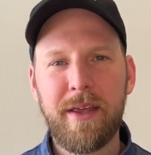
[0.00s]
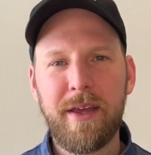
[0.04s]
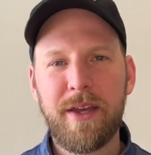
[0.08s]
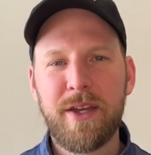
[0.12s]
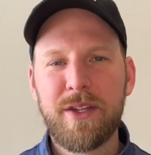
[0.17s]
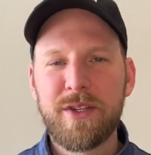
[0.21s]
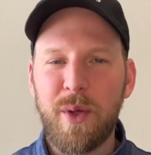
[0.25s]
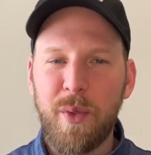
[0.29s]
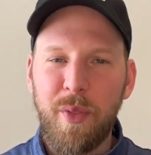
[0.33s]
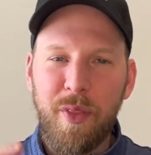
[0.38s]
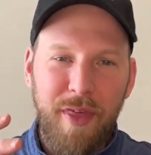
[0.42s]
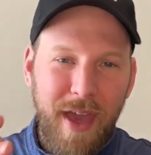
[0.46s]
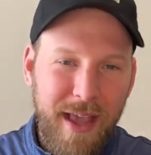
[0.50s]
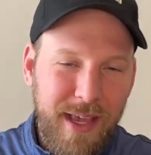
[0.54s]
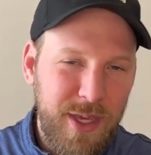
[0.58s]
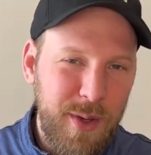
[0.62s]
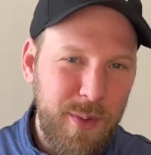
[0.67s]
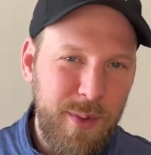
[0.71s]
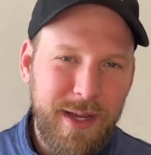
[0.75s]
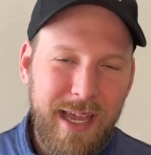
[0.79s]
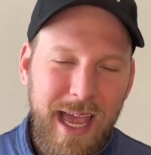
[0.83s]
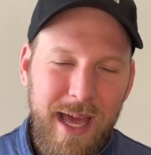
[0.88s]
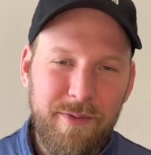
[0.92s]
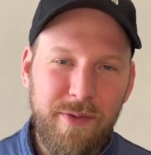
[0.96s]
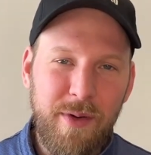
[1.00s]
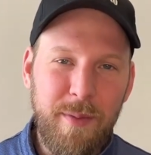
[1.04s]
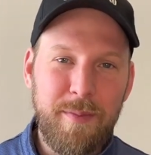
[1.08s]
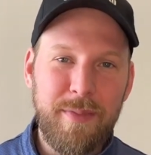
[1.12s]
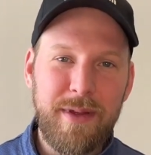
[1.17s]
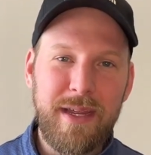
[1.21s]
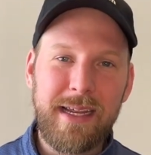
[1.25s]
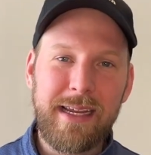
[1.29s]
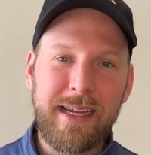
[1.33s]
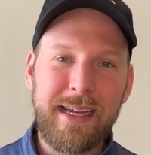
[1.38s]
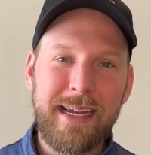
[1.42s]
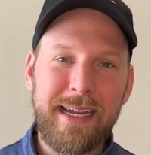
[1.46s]
So thank you again for
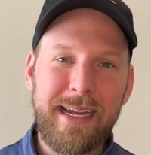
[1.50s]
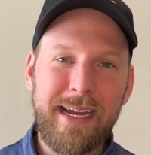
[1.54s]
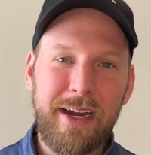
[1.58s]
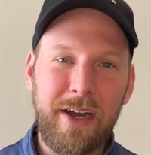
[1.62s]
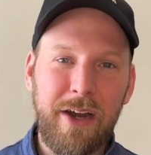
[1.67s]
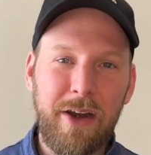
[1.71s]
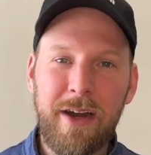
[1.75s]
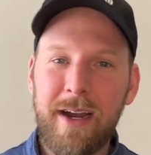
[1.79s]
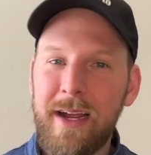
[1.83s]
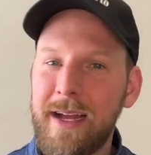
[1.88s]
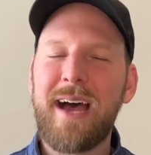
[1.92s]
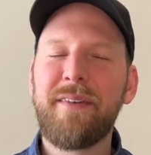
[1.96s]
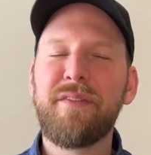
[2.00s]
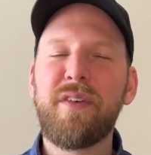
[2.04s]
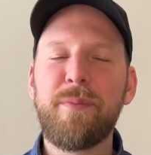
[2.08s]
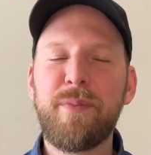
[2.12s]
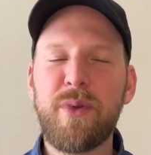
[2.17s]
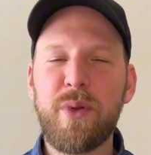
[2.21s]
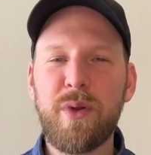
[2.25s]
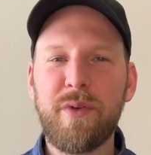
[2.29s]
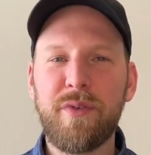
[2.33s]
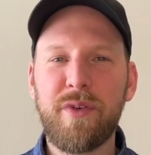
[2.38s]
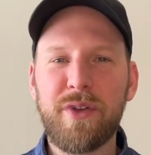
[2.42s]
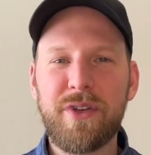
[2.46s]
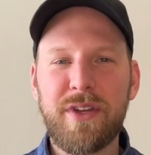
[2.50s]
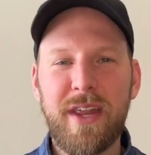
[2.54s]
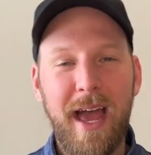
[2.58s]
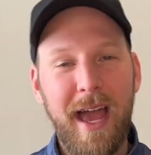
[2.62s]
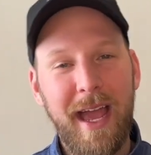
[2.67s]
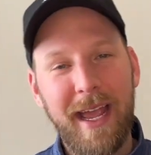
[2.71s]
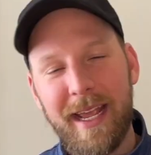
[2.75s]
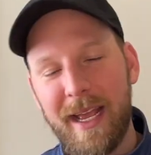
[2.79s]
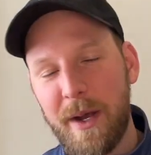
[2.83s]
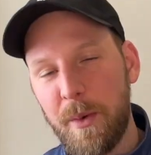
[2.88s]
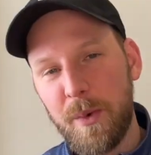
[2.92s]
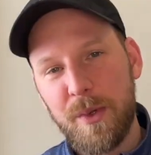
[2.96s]
being here. Have a beautiful day,
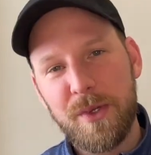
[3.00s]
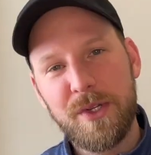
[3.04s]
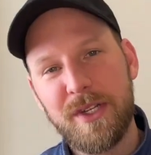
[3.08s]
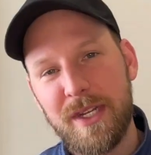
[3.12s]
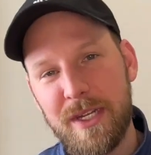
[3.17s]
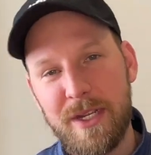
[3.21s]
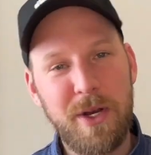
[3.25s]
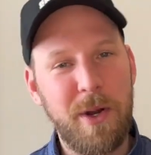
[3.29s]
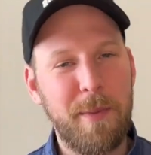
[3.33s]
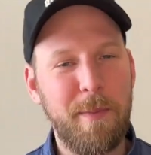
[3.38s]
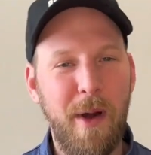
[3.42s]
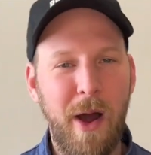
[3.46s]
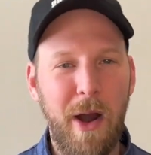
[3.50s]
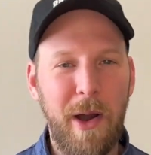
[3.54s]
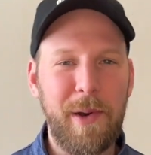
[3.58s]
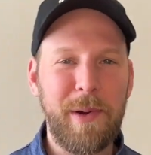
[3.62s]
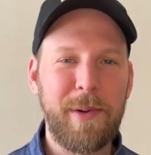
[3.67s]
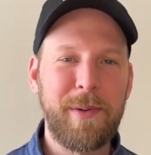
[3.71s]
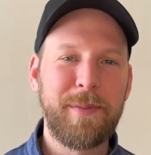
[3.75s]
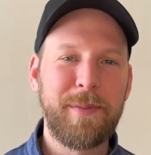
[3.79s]
and we'll see you tomorrow.